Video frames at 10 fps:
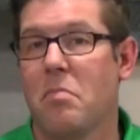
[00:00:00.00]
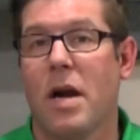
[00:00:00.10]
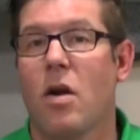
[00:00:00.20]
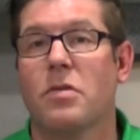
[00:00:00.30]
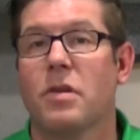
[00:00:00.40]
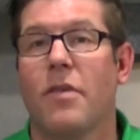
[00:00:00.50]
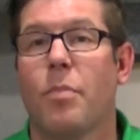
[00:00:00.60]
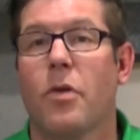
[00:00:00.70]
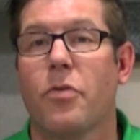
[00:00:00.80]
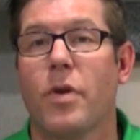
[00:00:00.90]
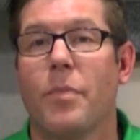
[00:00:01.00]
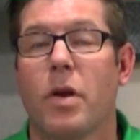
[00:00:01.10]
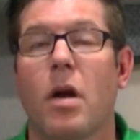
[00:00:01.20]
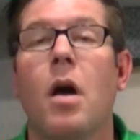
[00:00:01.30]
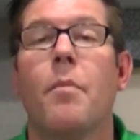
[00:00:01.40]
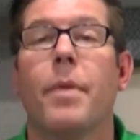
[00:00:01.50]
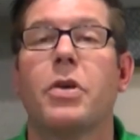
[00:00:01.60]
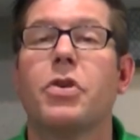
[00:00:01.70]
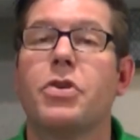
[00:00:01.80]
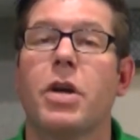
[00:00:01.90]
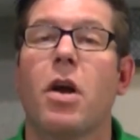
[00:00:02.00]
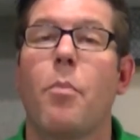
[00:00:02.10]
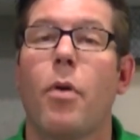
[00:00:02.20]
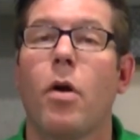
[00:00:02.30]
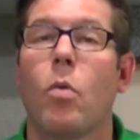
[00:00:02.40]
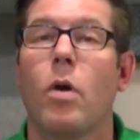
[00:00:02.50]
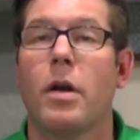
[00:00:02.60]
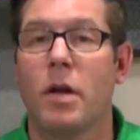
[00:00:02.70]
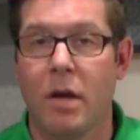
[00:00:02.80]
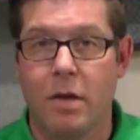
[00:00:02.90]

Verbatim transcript: Might also have part three up there. Make sure you check out part one.